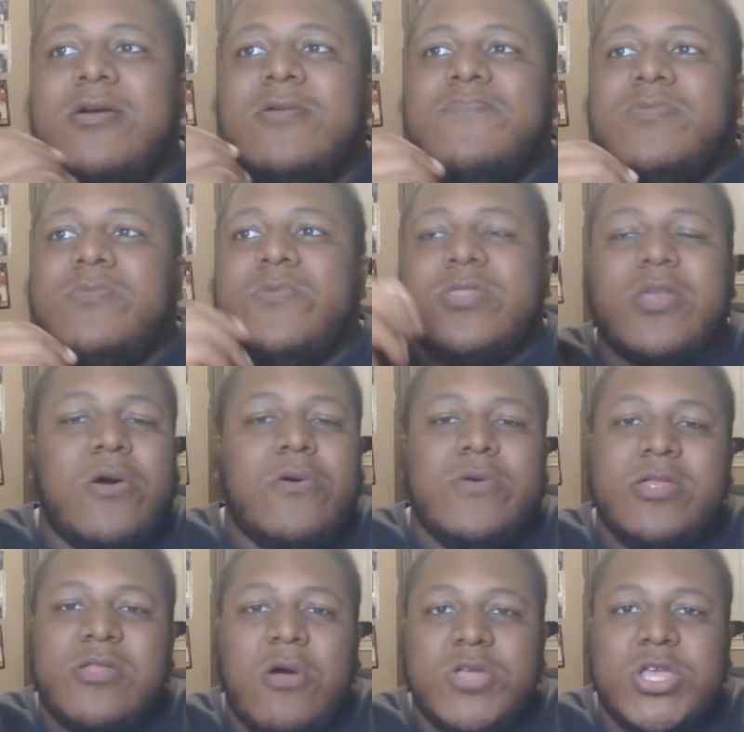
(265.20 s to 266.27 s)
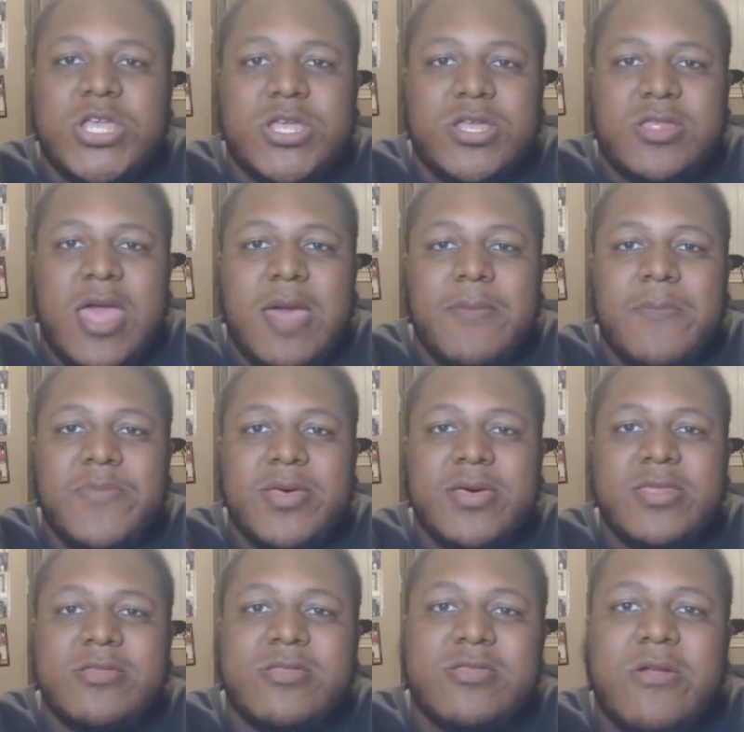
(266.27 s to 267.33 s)
with his whole Shazam
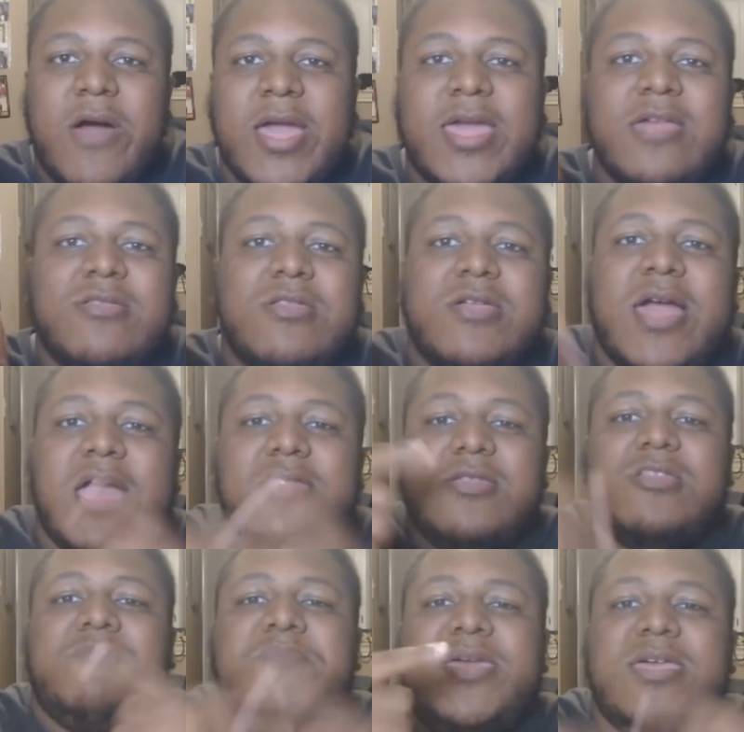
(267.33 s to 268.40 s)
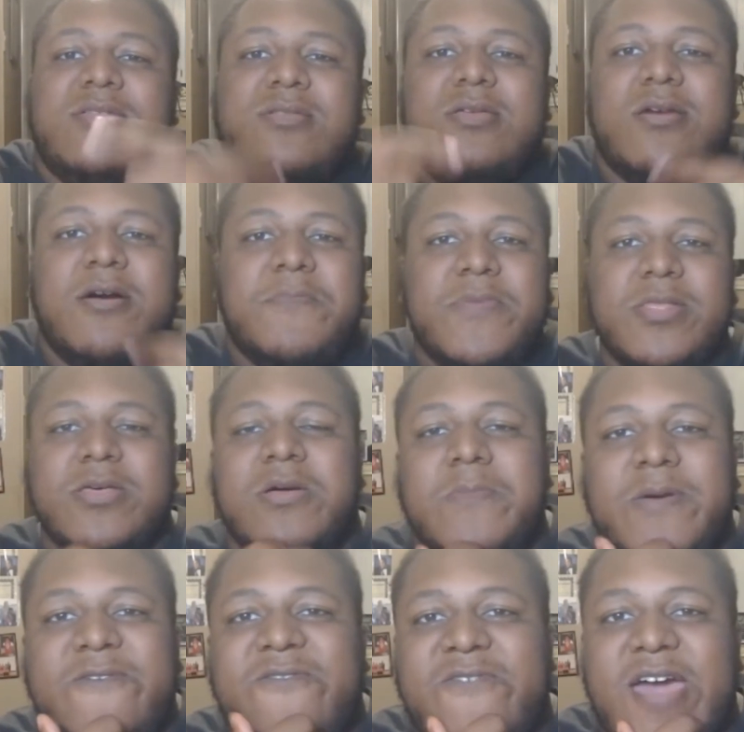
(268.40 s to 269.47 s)
abilities, so I guess it kind of speeds it up a little
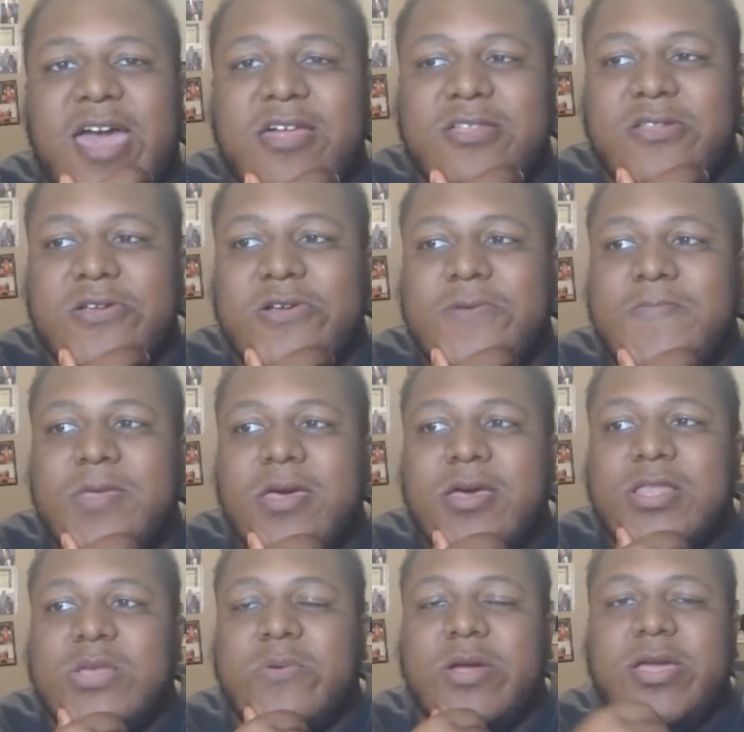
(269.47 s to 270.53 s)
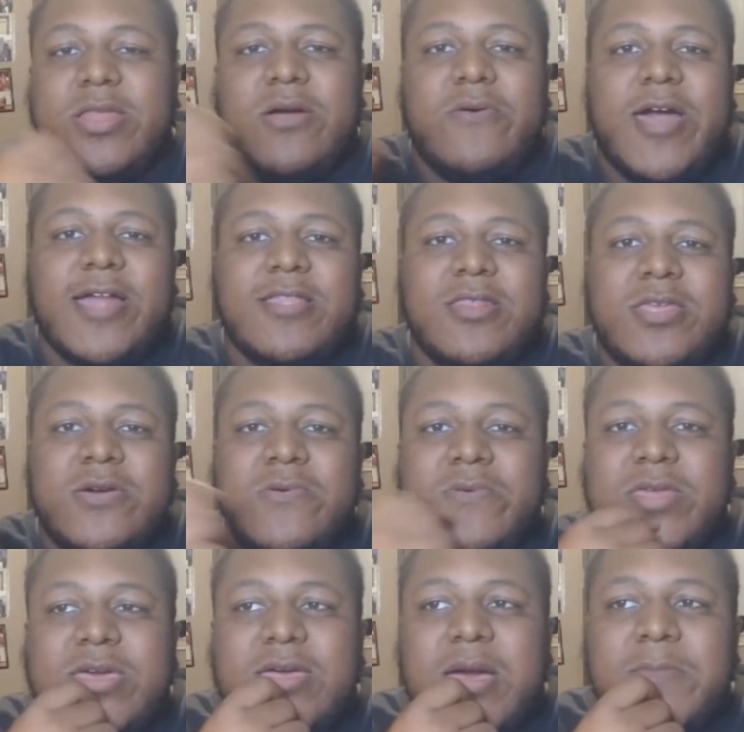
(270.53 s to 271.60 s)
bit faster to where you don't have to deal with
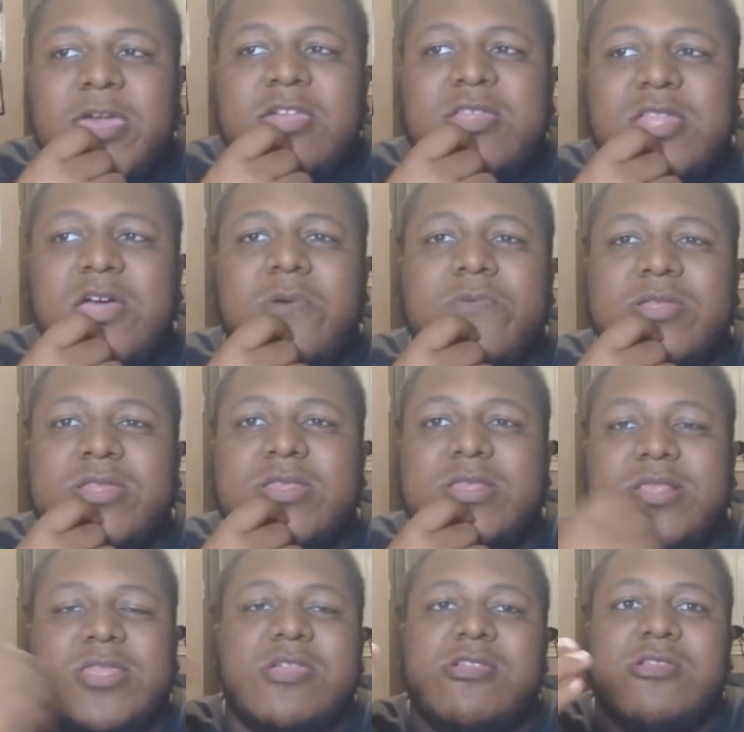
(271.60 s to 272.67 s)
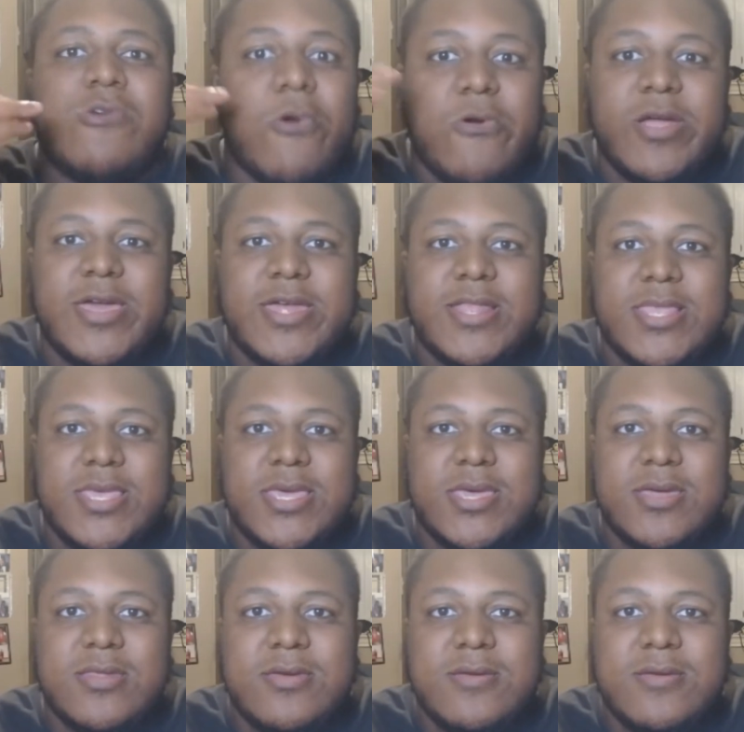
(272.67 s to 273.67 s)
it. I mean, he still was disoriented,